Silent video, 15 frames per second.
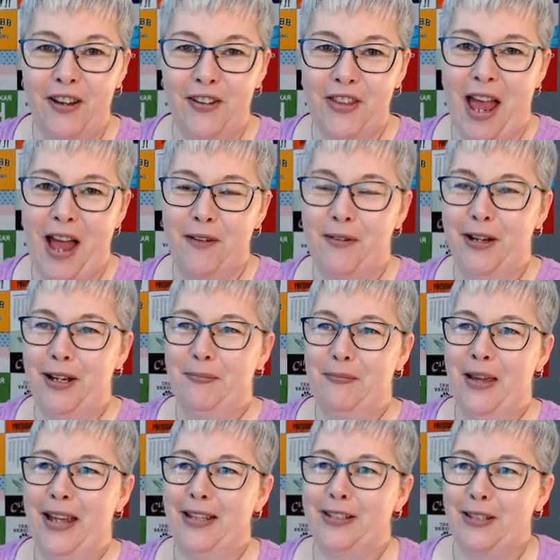that would
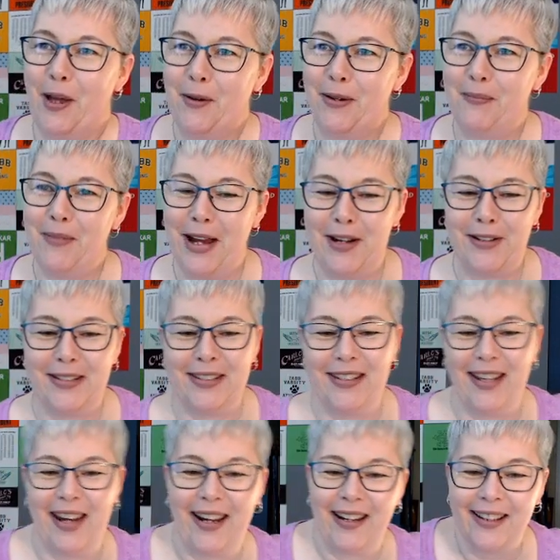be so
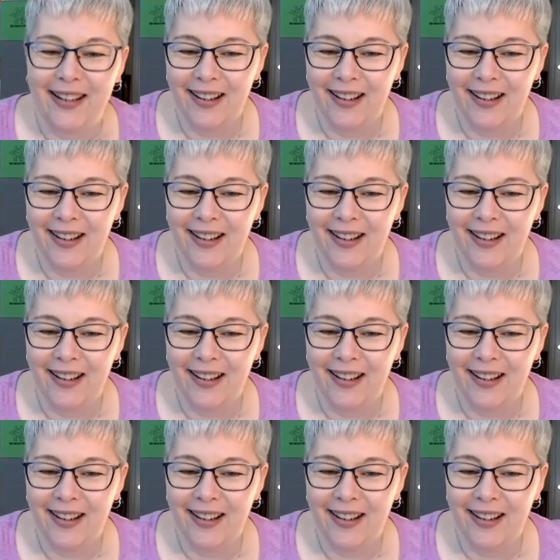embarrassing.